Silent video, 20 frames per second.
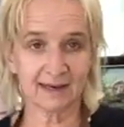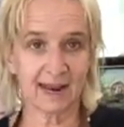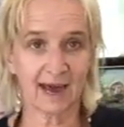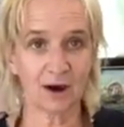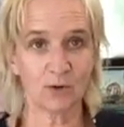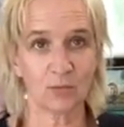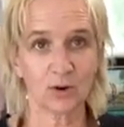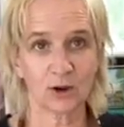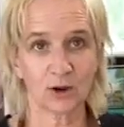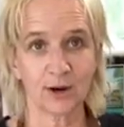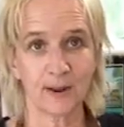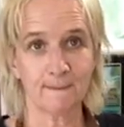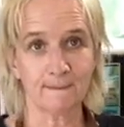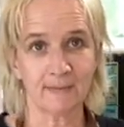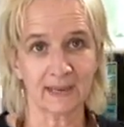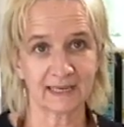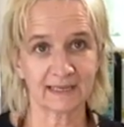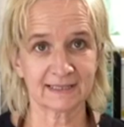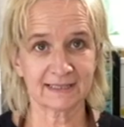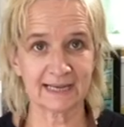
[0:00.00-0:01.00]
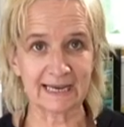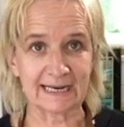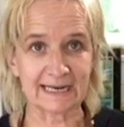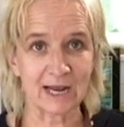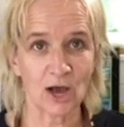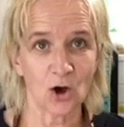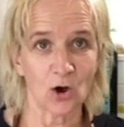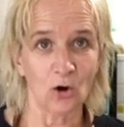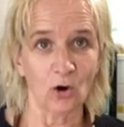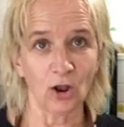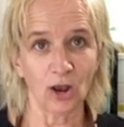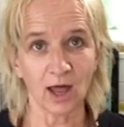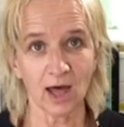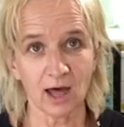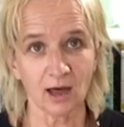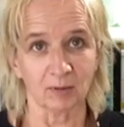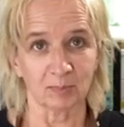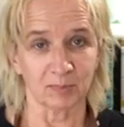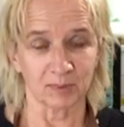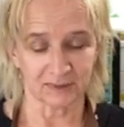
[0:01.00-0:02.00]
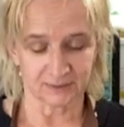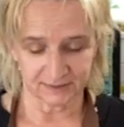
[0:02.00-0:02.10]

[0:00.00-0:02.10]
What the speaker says: now we're gonna mix it all up.